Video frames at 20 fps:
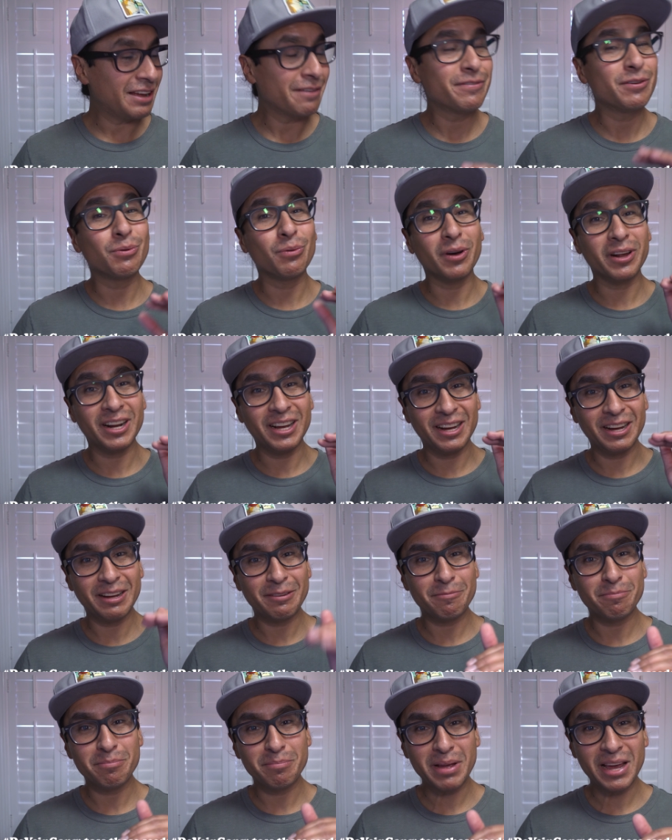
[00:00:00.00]
if you
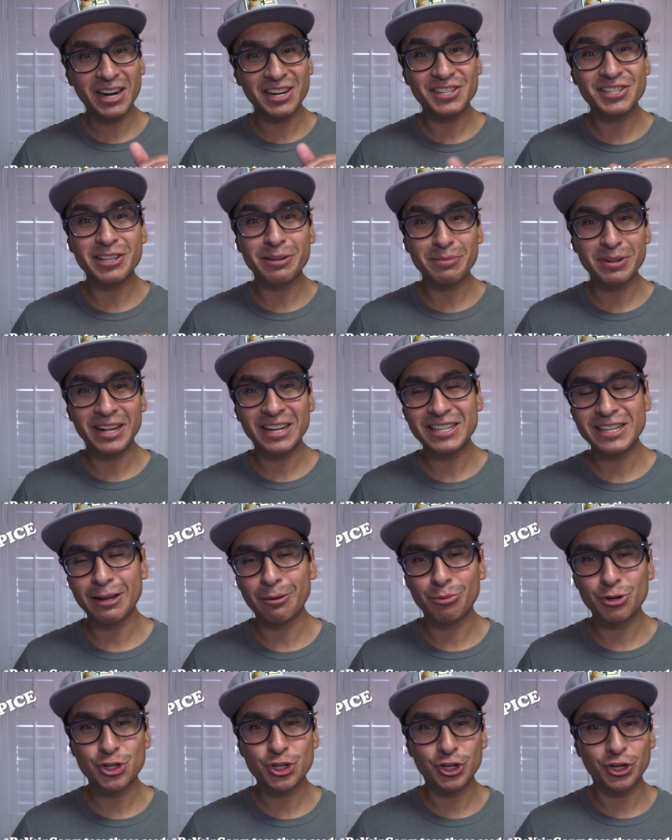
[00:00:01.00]
wanna manage some of that
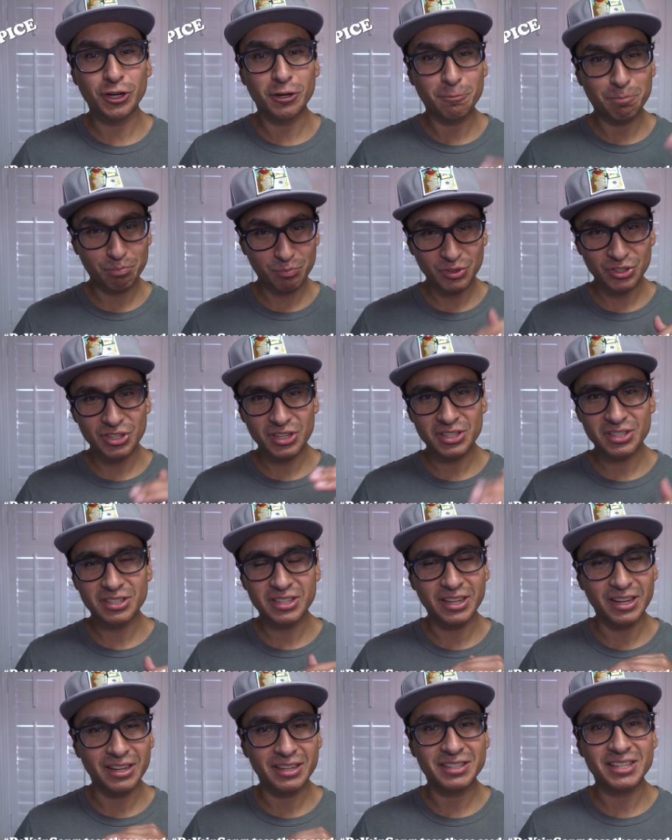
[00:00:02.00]
temperature,
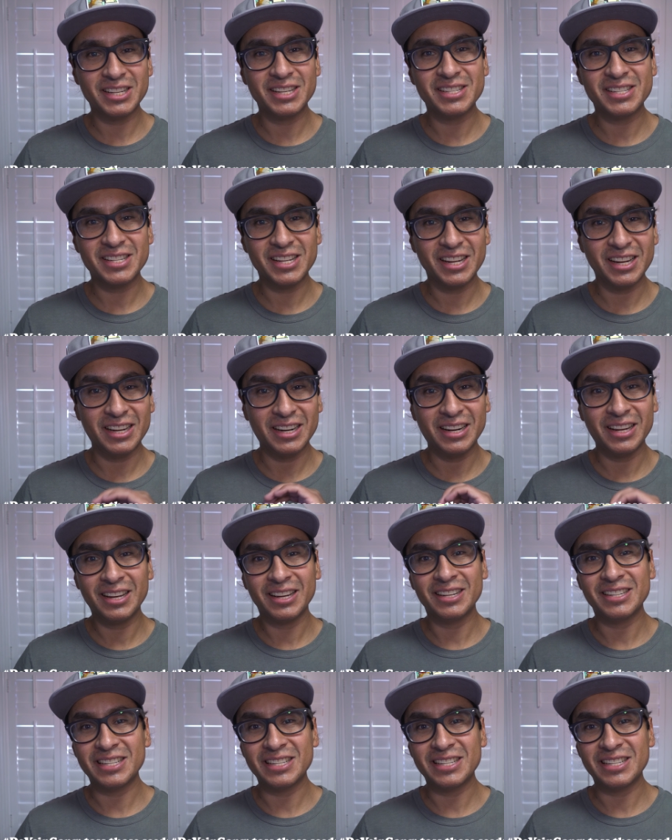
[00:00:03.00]
just uh, de-seed,